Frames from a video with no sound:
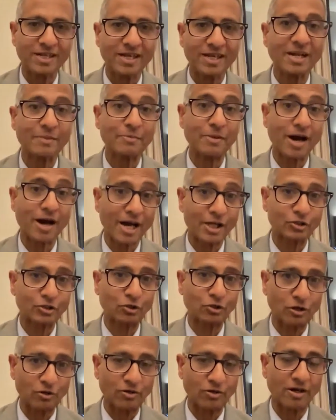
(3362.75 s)
It'd be hard
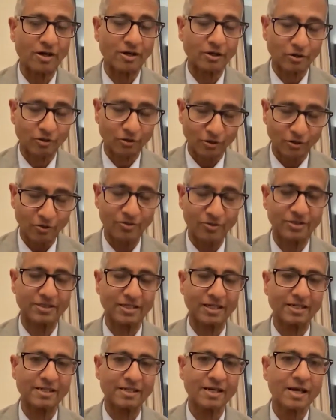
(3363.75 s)
to close
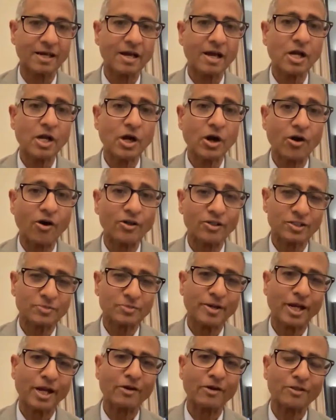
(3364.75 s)
that. Also
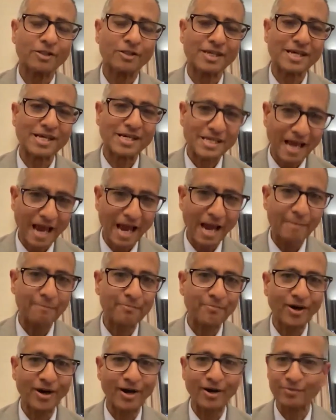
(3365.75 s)
speaking to the
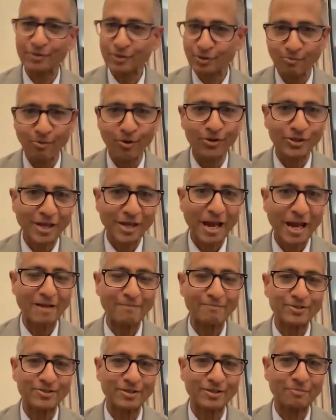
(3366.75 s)
camp of both
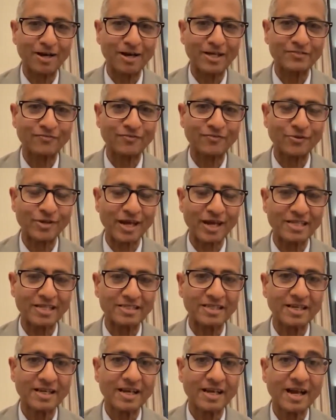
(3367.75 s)
camps the past few
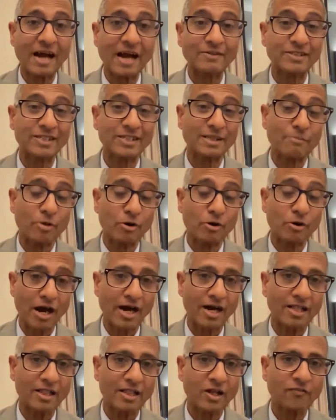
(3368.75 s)
days, I would say the
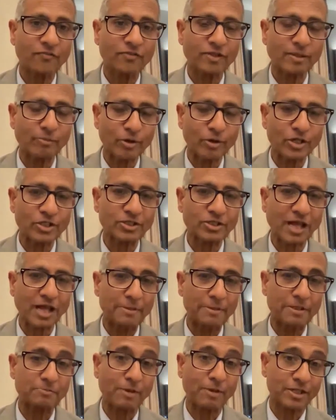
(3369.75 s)
morale of the Moiz camp
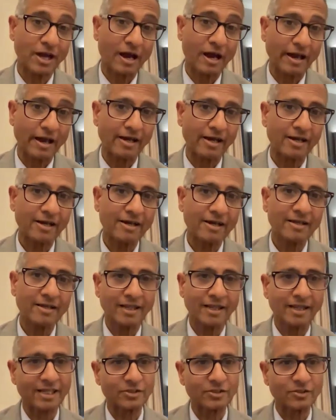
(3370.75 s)
is much higher
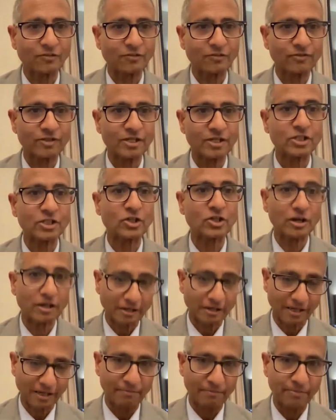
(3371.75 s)
than that of the Solih
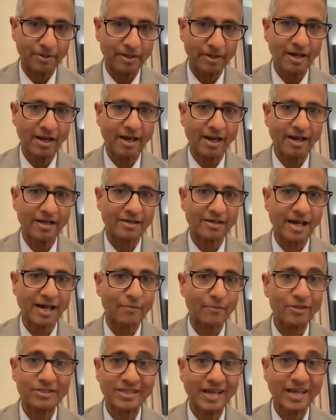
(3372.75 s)
camp. And I'm
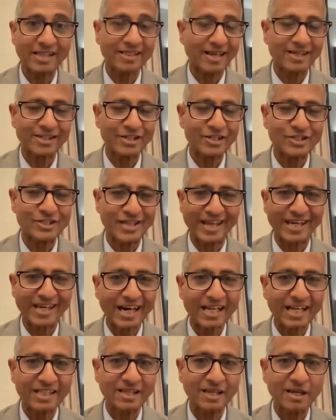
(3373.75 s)
not saying that is saying
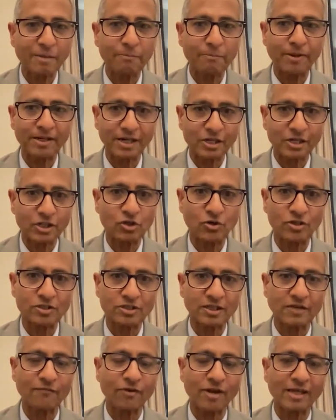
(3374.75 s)
anything, but it shows,
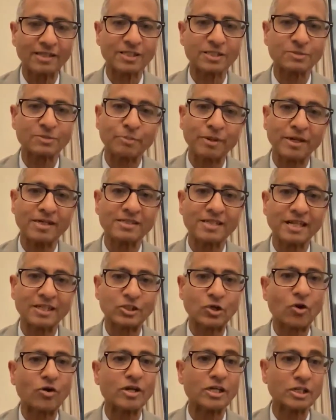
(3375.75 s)
if you like, the spirit that's
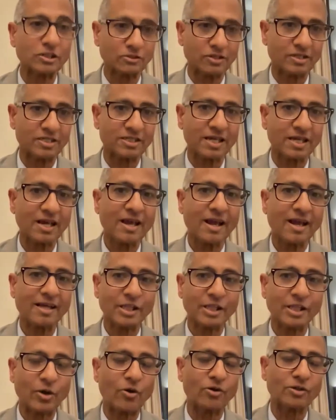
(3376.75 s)
gone into this and
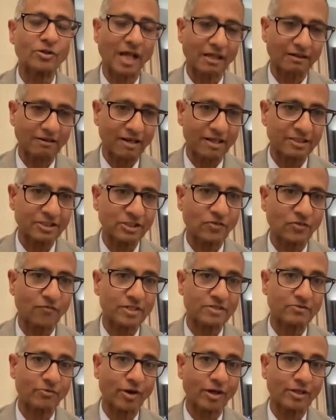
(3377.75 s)
their own calculations of
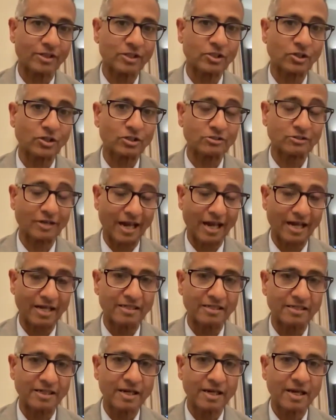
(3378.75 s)
where this is going to
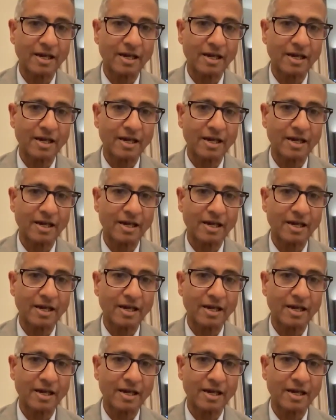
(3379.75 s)
end.